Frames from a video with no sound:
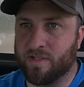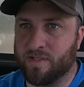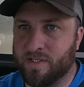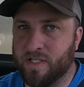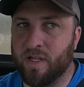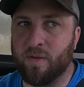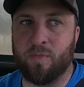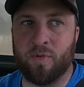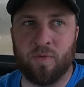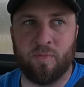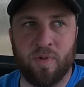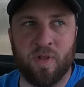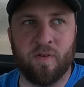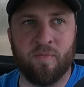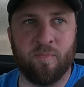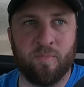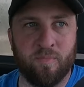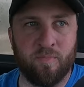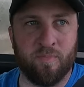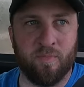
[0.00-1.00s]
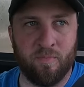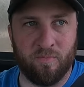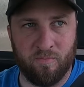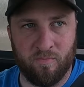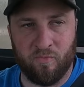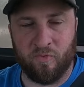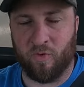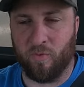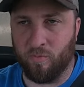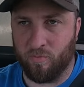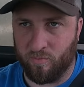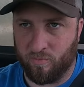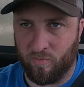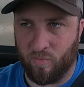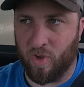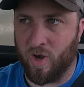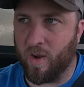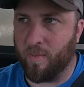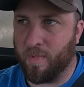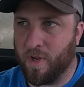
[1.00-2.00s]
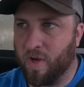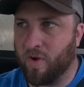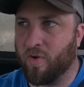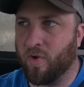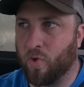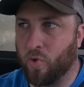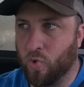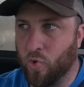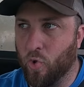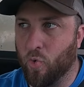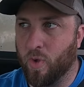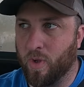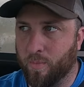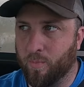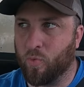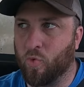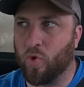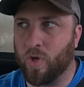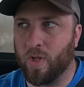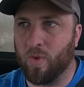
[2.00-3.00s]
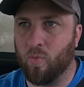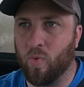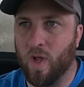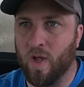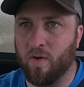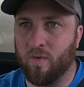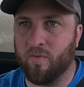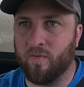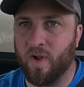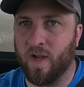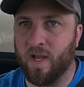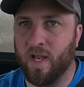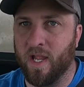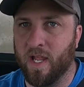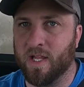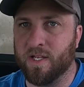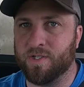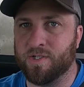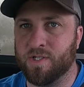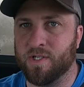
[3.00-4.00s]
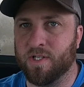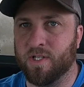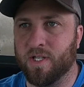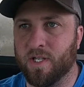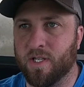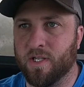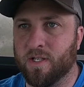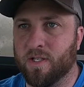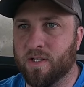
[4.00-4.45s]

seemed to be, from what I'm hearing, doing pretty well financially,